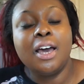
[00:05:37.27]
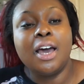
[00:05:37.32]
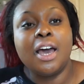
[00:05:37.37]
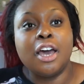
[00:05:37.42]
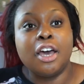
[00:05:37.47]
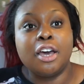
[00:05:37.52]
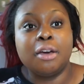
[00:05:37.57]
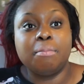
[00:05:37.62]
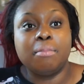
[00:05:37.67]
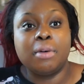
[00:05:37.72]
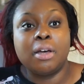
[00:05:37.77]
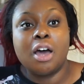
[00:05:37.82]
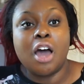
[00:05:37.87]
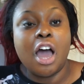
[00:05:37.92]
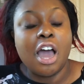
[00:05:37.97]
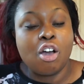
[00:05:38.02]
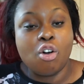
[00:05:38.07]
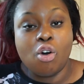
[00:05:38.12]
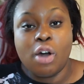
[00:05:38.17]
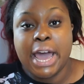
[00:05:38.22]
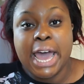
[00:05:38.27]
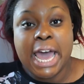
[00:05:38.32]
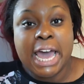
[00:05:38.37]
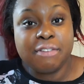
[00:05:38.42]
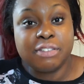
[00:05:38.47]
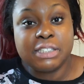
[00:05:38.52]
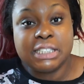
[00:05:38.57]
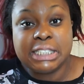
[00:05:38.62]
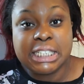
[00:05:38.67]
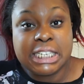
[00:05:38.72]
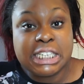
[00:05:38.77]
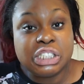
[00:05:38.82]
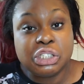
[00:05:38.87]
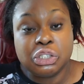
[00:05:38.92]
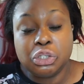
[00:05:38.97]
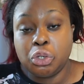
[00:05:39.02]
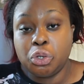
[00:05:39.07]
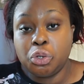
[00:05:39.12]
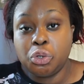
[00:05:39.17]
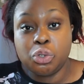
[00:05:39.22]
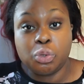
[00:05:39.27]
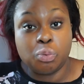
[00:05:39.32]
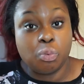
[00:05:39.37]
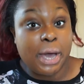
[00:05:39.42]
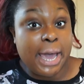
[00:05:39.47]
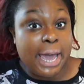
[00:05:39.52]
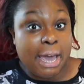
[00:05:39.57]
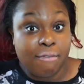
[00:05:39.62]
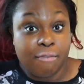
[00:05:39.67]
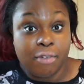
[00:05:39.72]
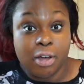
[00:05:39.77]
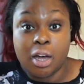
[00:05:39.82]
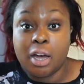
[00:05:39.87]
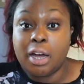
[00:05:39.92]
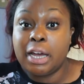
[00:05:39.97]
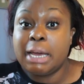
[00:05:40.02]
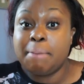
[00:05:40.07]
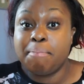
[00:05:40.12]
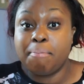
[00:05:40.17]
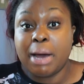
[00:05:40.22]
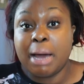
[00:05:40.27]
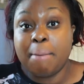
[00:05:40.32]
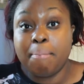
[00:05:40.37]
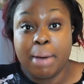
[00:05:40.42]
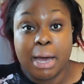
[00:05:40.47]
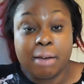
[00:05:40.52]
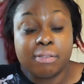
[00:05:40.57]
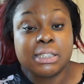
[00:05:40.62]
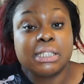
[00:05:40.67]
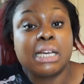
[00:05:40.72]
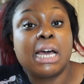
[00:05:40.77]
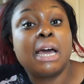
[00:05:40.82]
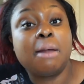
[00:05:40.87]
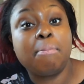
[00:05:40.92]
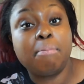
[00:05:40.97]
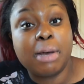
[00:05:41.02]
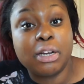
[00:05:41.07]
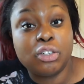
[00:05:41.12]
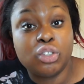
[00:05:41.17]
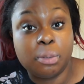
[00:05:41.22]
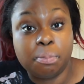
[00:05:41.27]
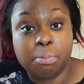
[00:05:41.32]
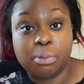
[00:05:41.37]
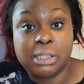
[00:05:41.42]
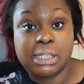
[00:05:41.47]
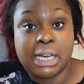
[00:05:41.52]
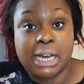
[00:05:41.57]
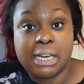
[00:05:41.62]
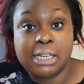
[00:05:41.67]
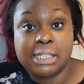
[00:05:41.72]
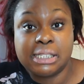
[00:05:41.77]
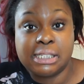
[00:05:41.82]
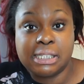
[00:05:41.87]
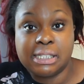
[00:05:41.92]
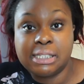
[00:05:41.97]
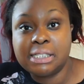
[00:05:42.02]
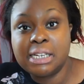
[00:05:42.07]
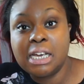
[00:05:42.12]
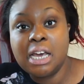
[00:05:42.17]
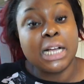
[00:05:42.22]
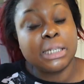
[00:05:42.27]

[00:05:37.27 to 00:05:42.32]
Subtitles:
I got F's, D's, U's, whatever in my maths and my triple sciences.